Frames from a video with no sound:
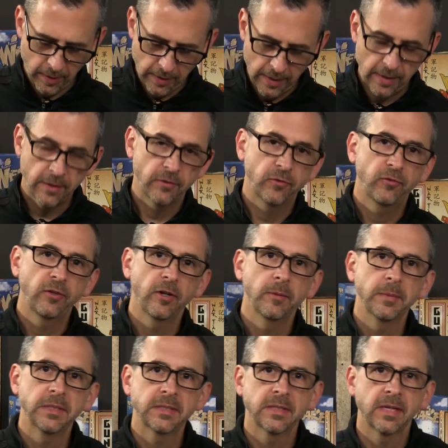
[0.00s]
Right, and as
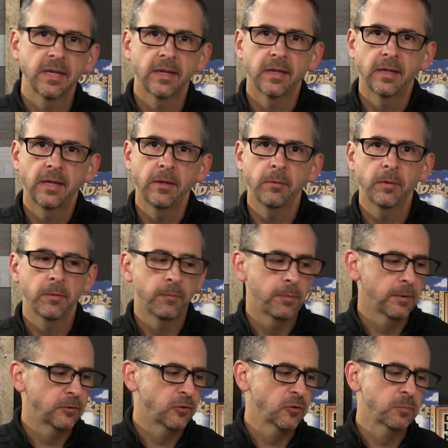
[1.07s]
Jeremy said, he would have
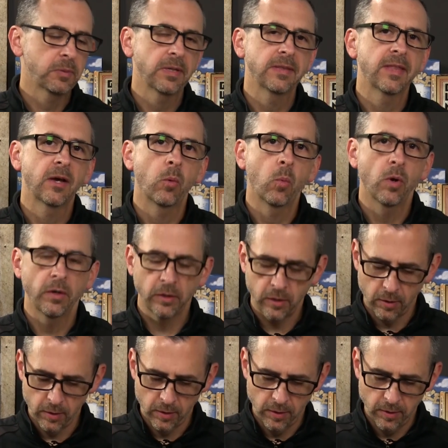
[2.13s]
just played that one
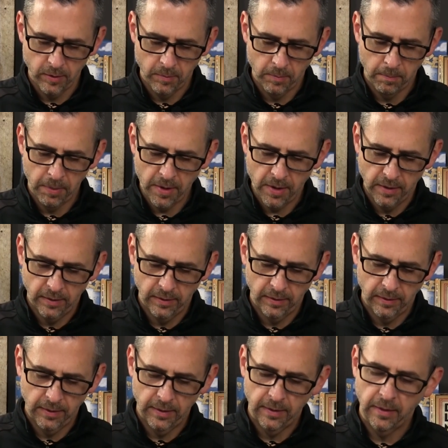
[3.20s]
card. But
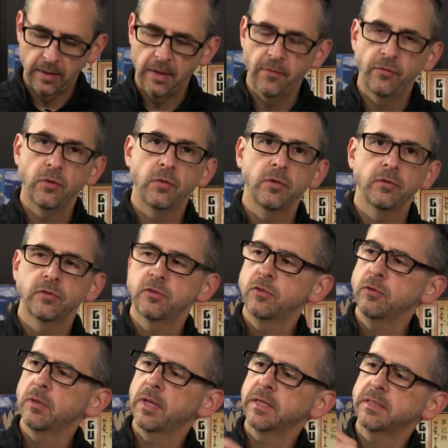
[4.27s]
if you use
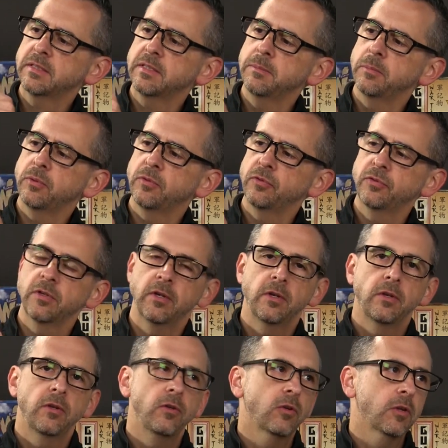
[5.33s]
two like symbols,
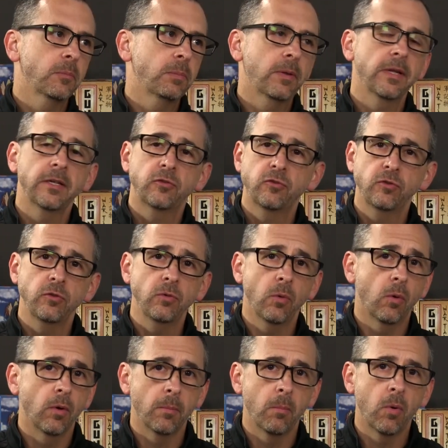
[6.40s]
you could play two
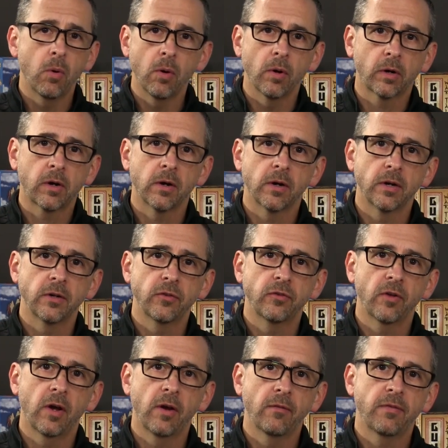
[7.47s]
or more cards
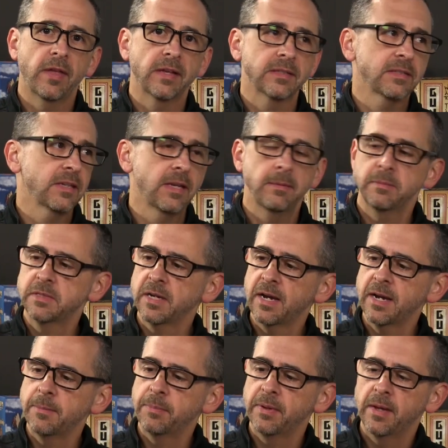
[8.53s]
of that same
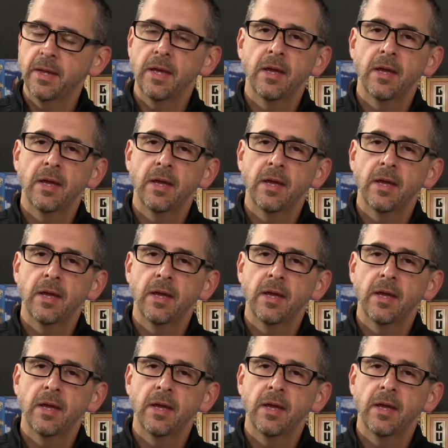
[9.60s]
type